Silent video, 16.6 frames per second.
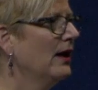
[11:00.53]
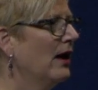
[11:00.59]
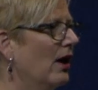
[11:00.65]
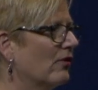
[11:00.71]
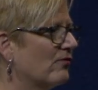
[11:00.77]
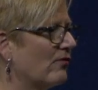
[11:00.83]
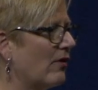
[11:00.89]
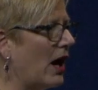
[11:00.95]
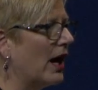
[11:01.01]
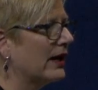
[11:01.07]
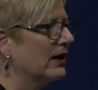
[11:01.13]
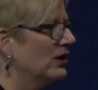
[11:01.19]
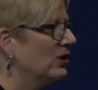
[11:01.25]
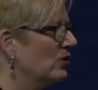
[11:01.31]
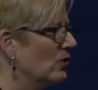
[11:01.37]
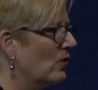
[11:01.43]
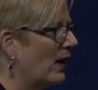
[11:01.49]
of rocking
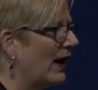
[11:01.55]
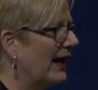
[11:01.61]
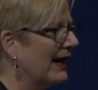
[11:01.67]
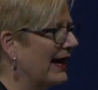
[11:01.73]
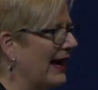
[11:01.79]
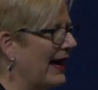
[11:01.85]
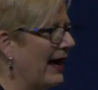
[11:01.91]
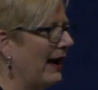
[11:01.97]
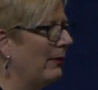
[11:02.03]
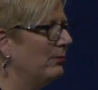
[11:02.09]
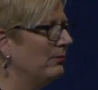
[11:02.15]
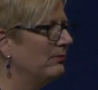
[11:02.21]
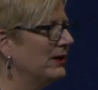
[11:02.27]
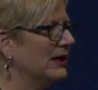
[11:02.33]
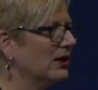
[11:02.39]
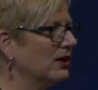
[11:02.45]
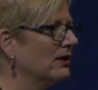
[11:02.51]
who I am,
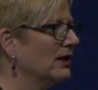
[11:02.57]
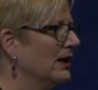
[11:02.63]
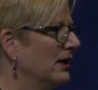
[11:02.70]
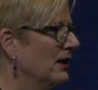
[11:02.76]
being